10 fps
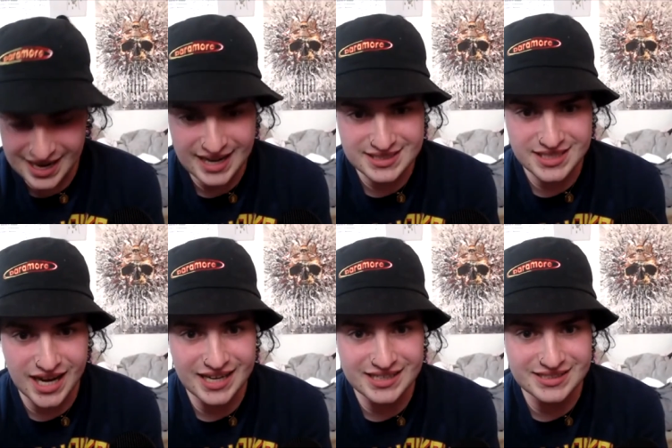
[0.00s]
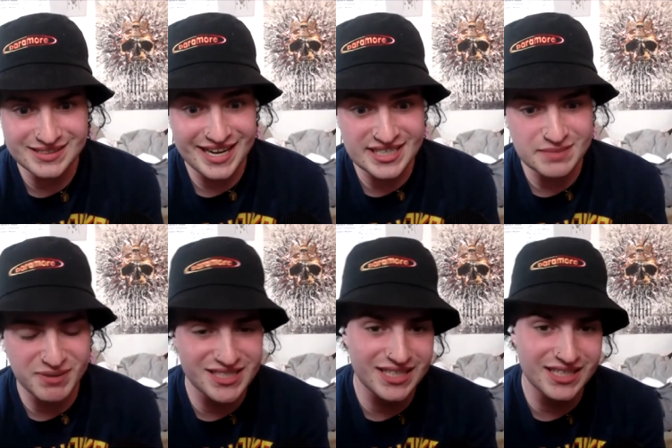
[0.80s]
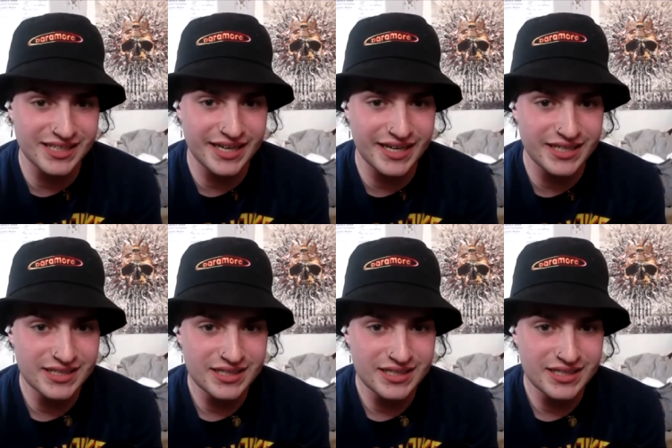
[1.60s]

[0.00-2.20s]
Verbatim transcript: has gotten explicitly